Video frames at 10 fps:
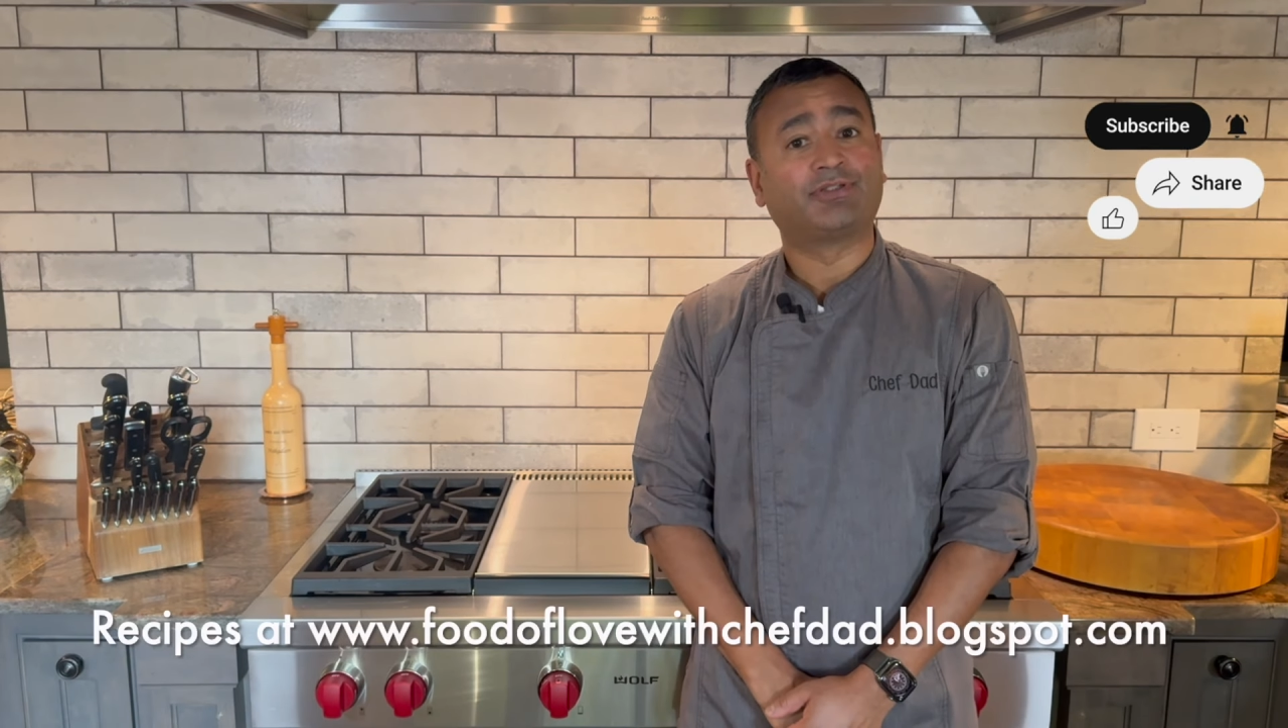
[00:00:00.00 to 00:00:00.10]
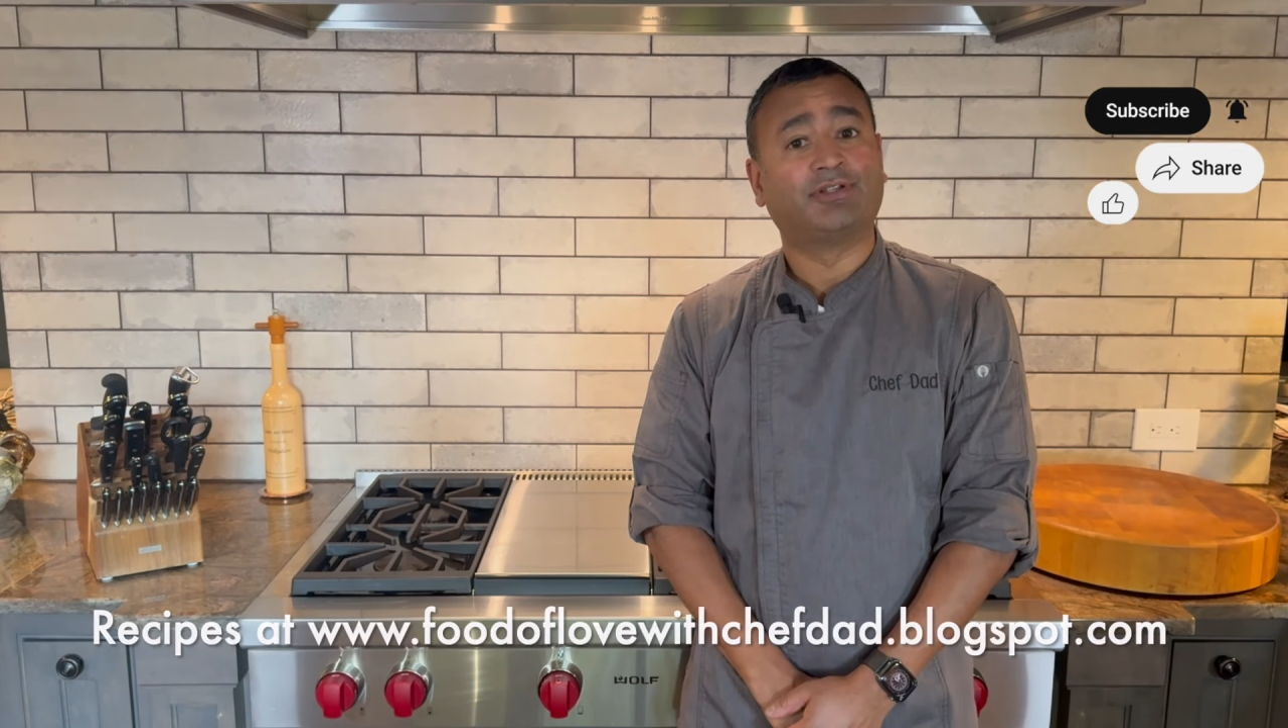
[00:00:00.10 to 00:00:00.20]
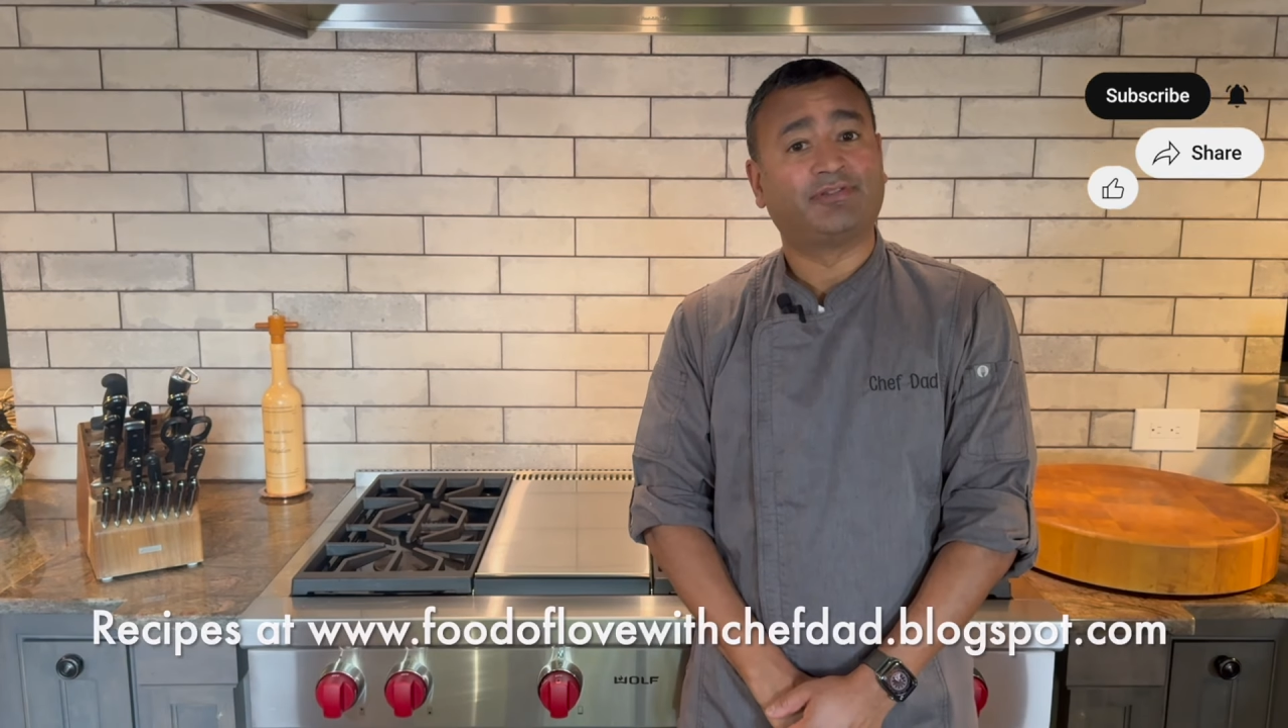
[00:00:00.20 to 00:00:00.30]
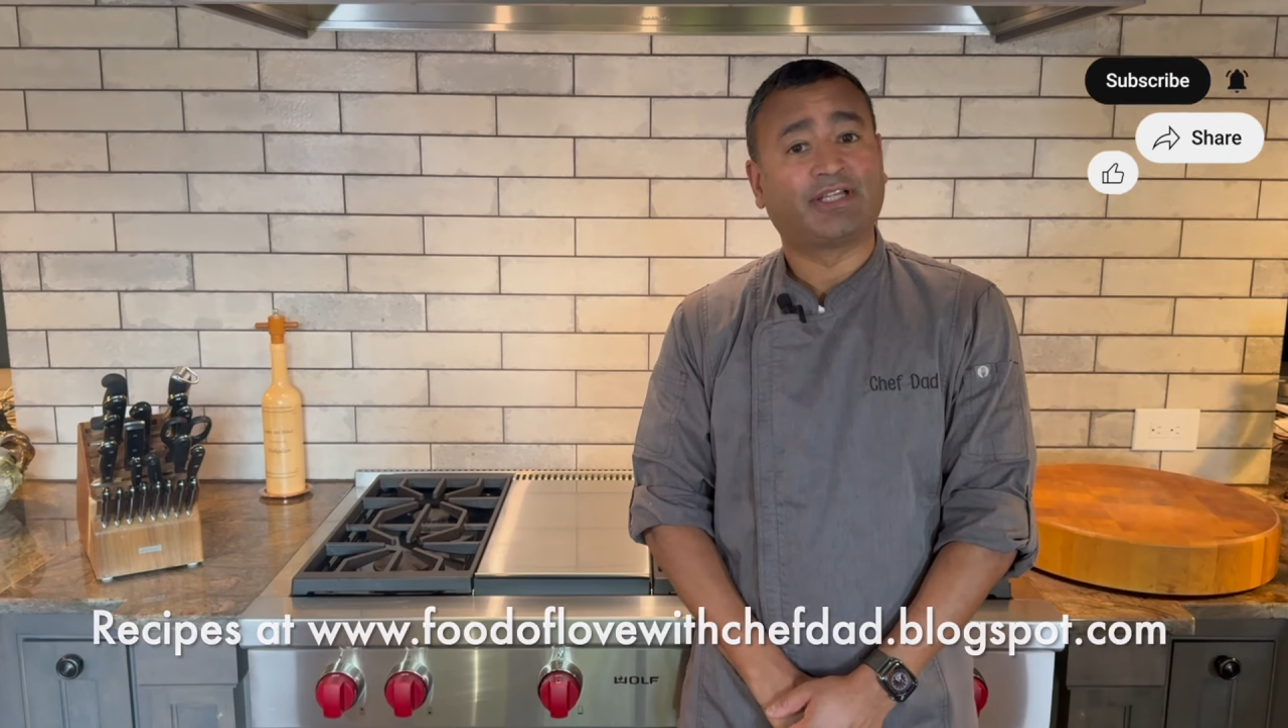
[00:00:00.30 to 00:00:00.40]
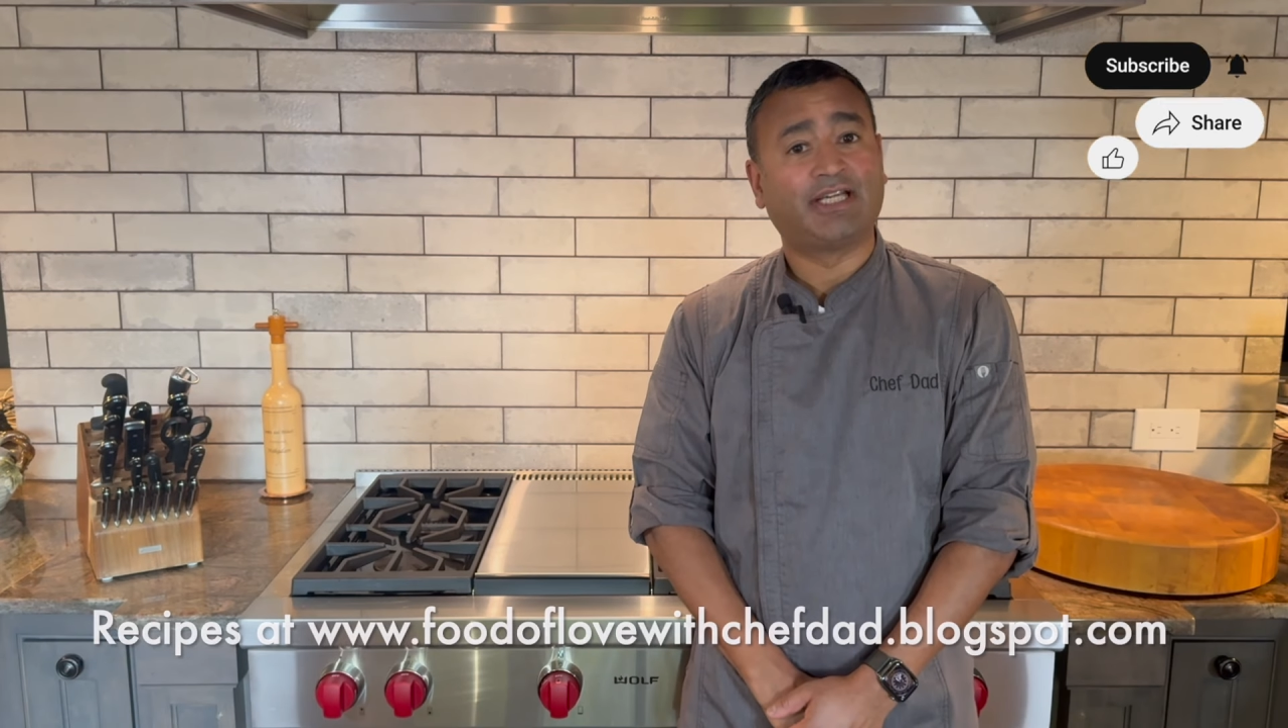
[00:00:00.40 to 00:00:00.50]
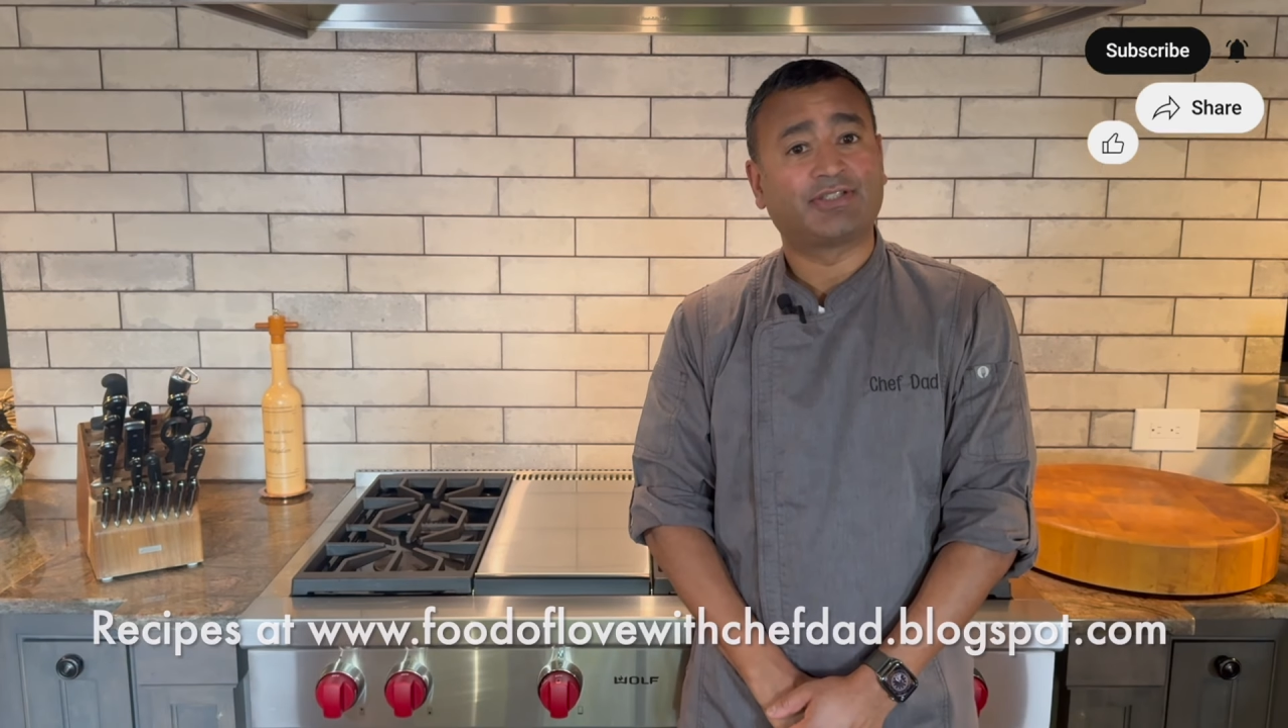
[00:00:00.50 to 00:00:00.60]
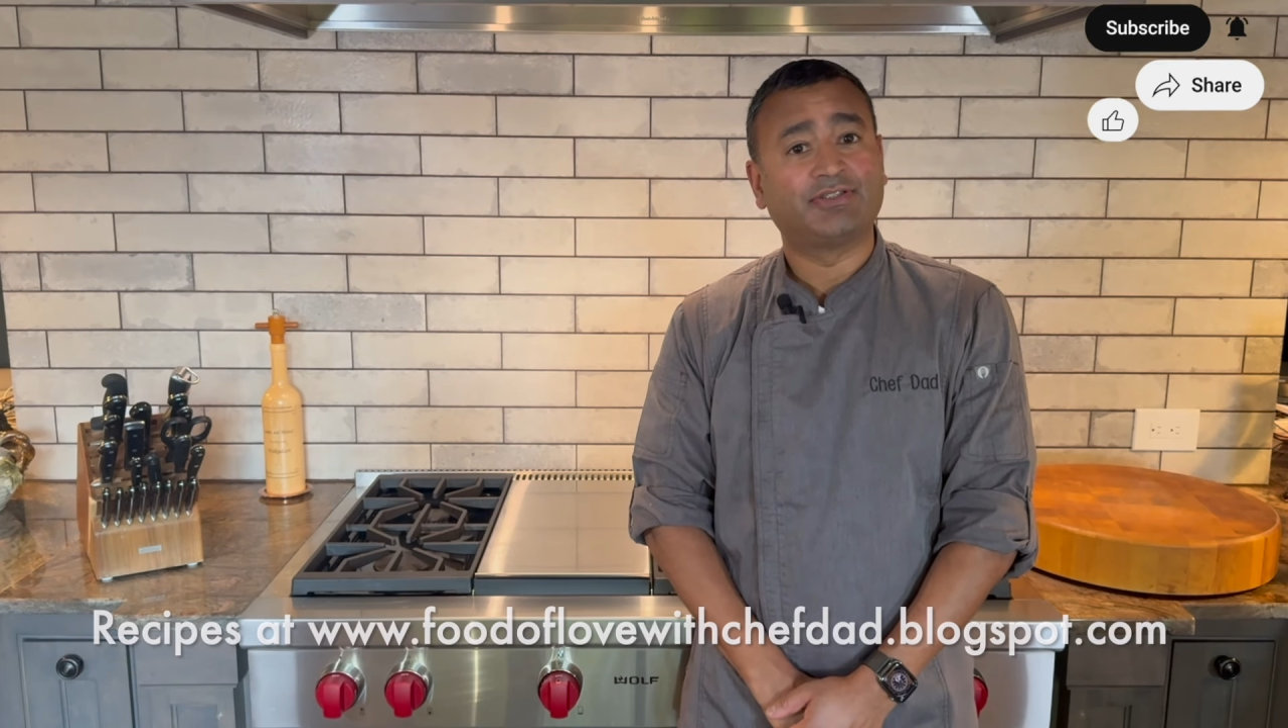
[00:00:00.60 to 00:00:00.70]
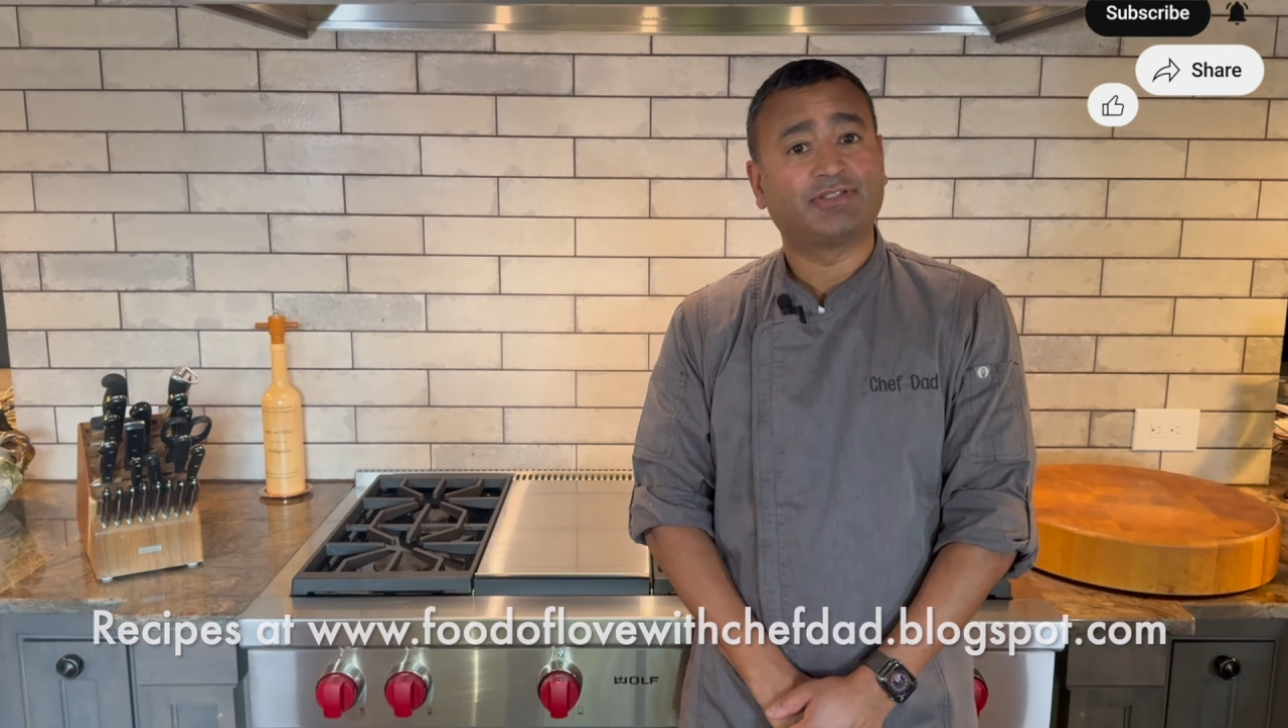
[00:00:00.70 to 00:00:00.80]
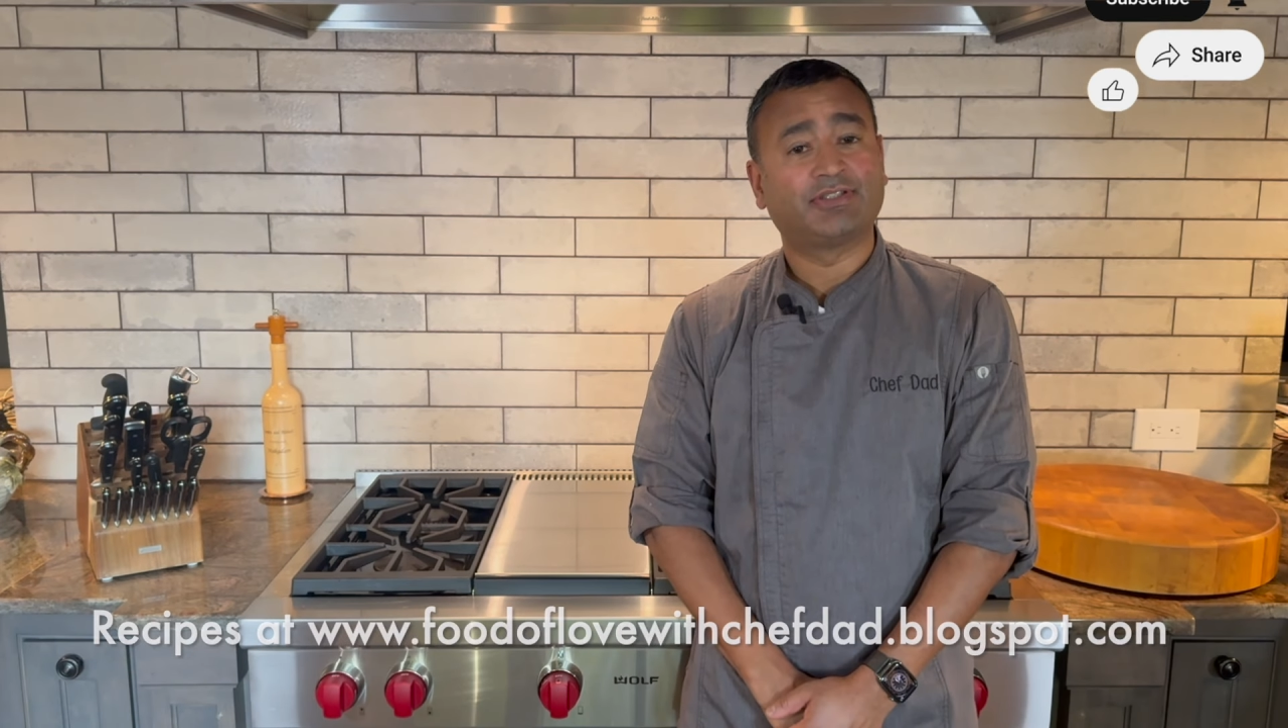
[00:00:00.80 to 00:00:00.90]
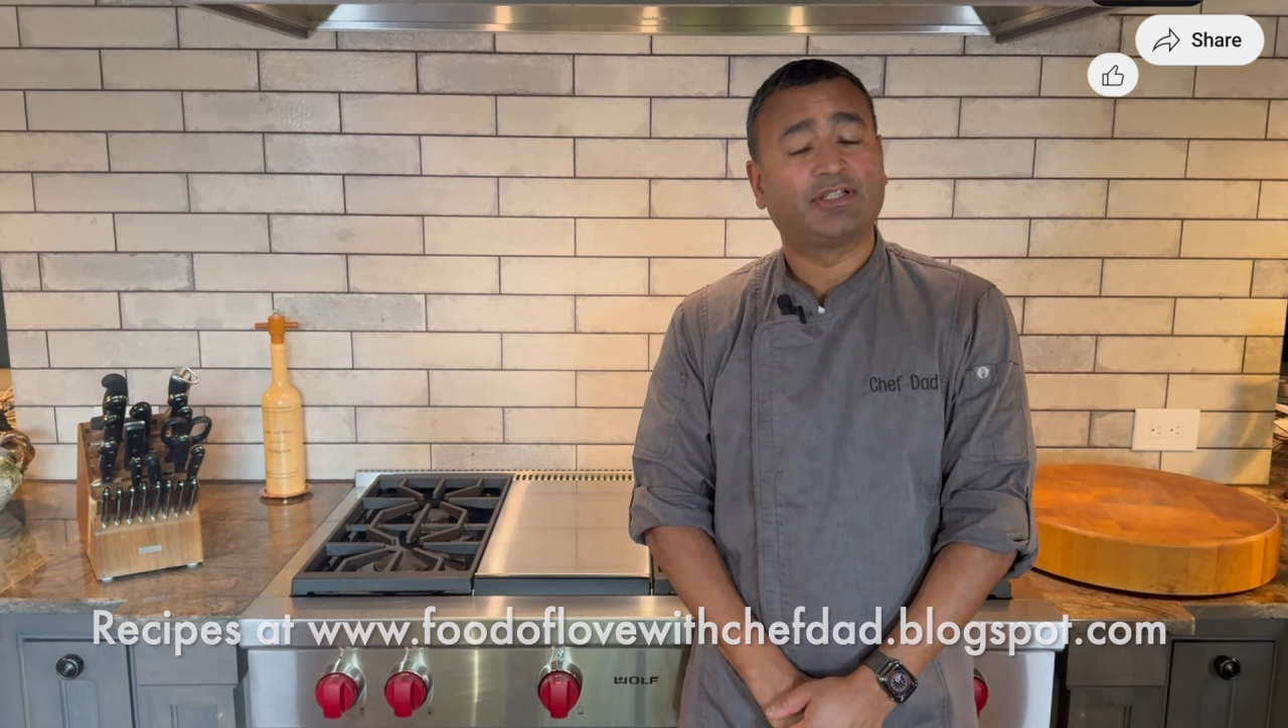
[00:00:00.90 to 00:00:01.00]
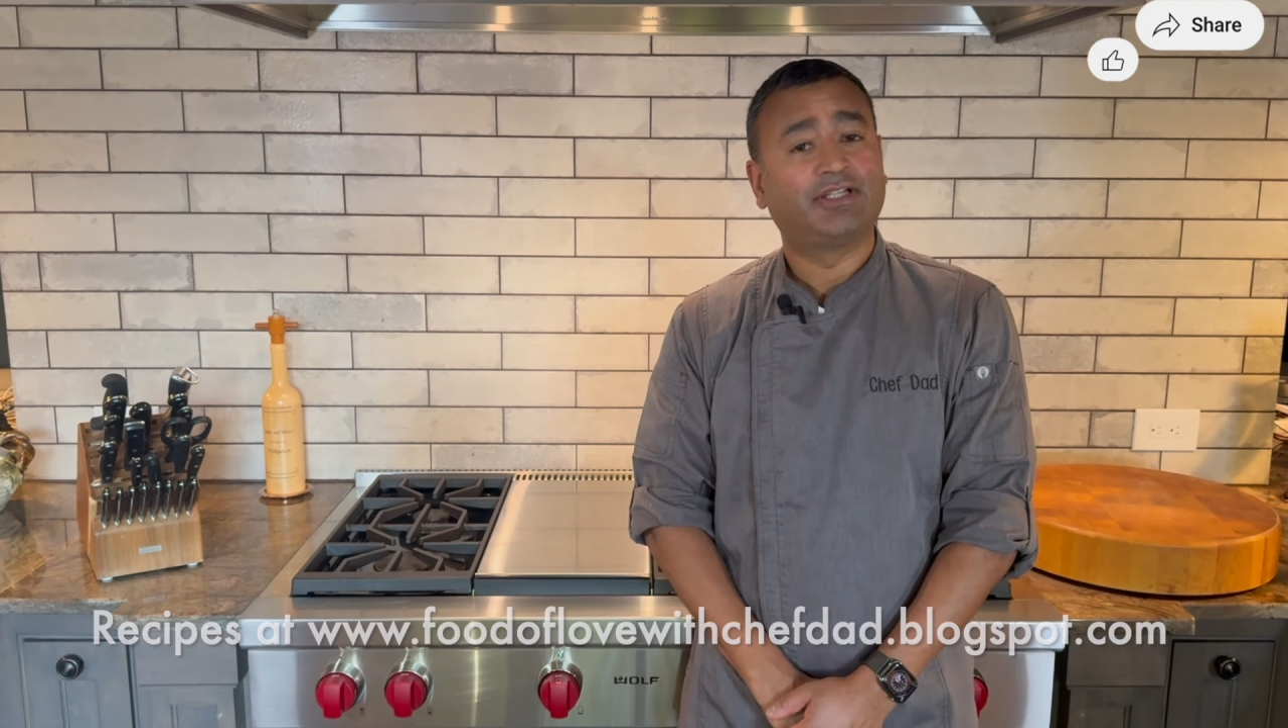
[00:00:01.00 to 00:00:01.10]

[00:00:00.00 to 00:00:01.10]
notifications,